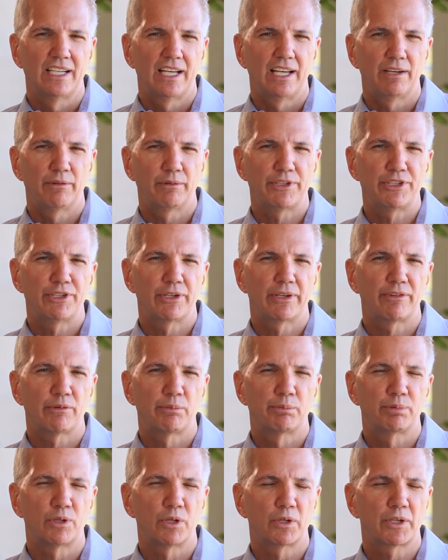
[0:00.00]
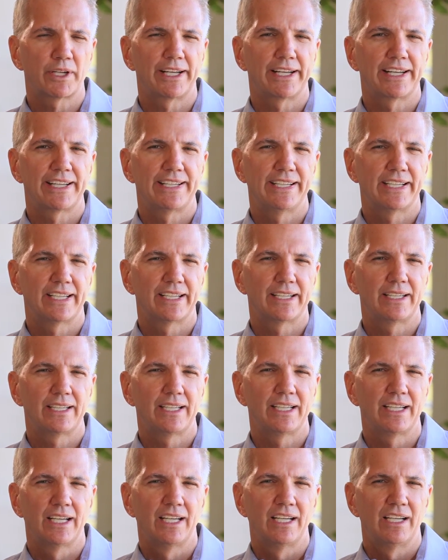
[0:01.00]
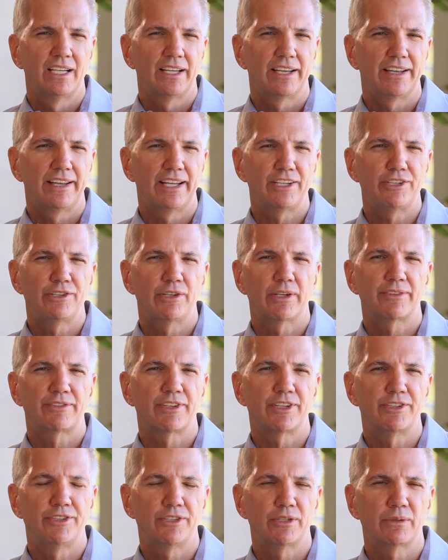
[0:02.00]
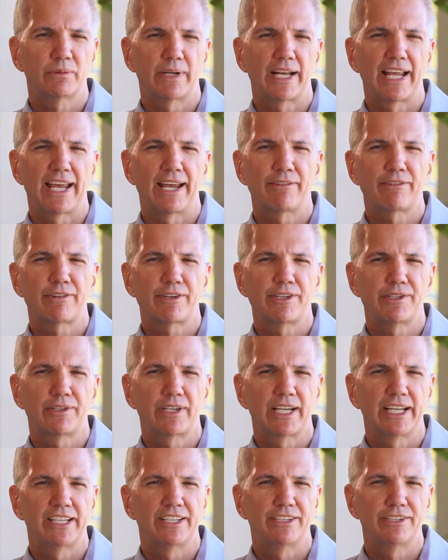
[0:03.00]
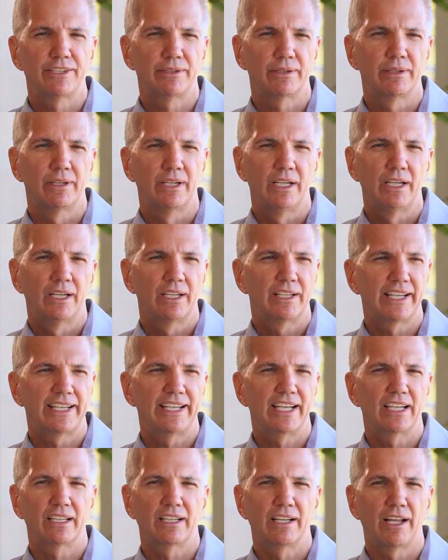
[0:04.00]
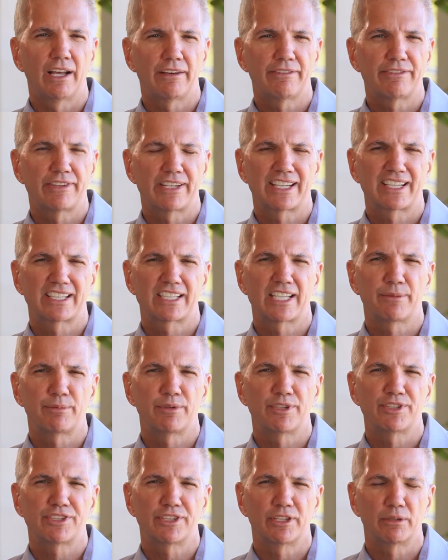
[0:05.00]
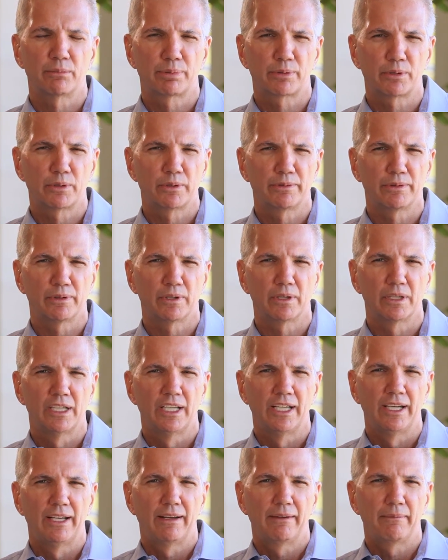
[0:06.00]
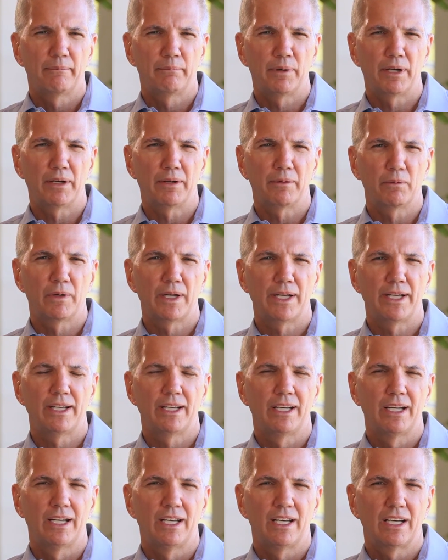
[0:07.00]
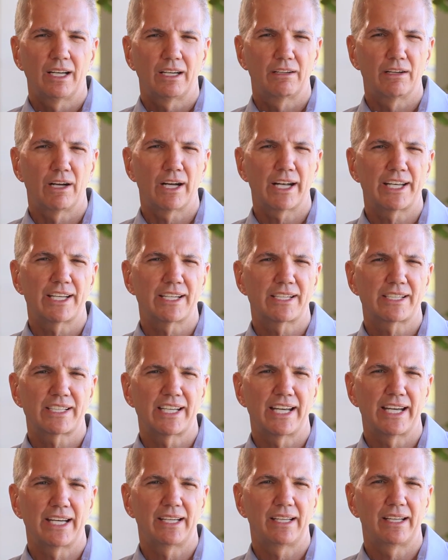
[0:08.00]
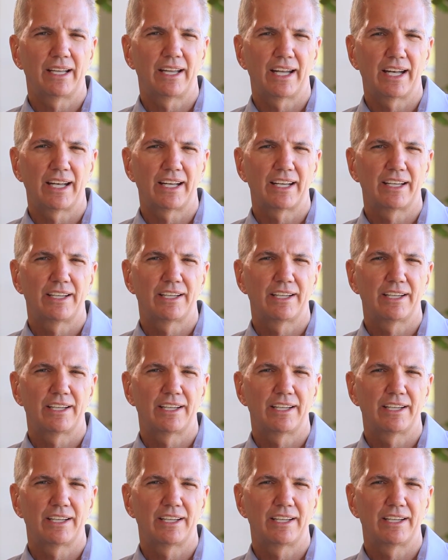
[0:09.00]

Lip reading: And when you have a broken identity, then you have to do whatever you can do to get love and acceptance and approval. But when God is saying that